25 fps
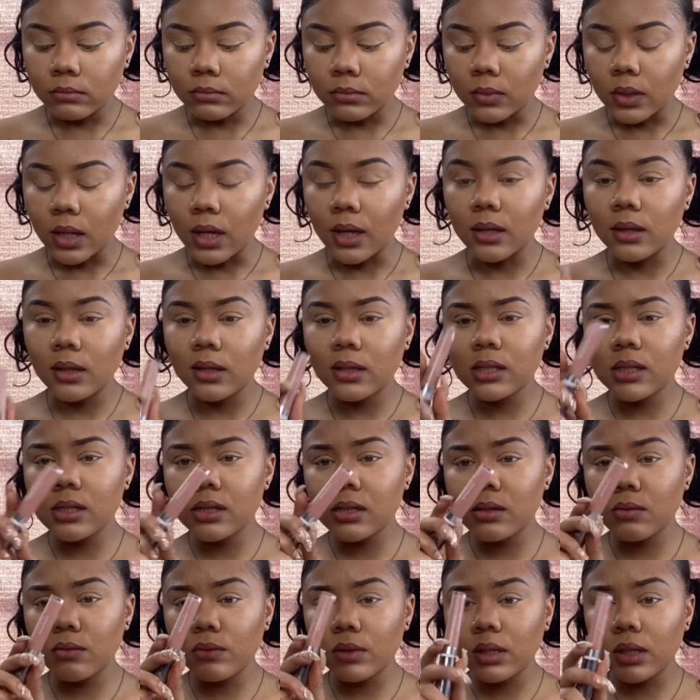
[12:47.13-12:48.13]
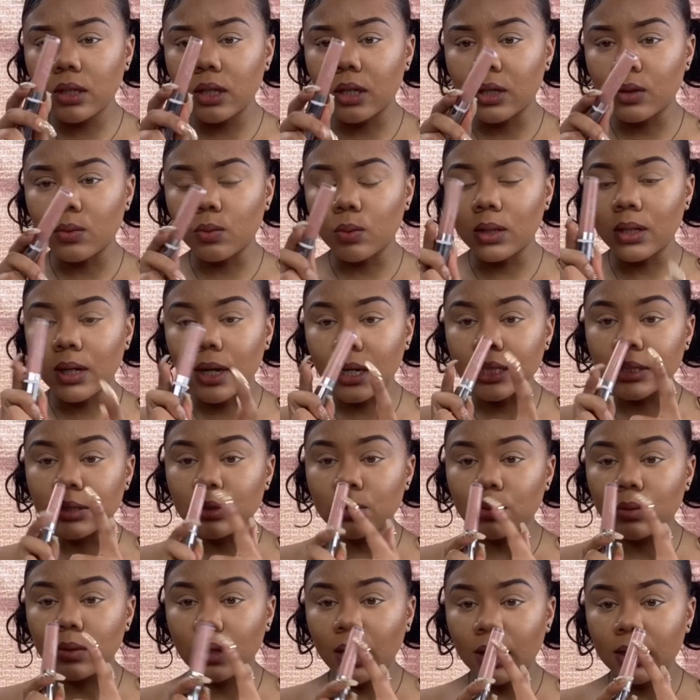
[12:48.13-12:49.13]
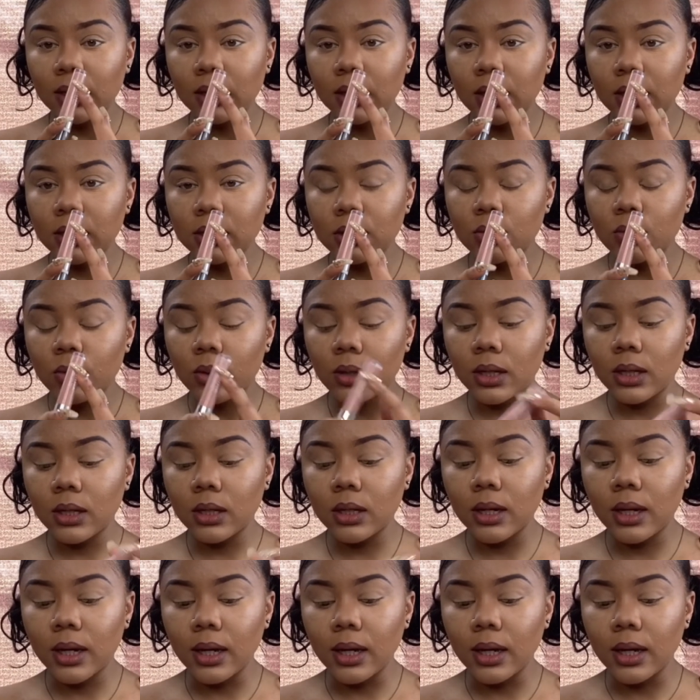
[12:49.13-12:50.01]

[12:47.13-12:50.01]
And this is a really good one. I do like this one.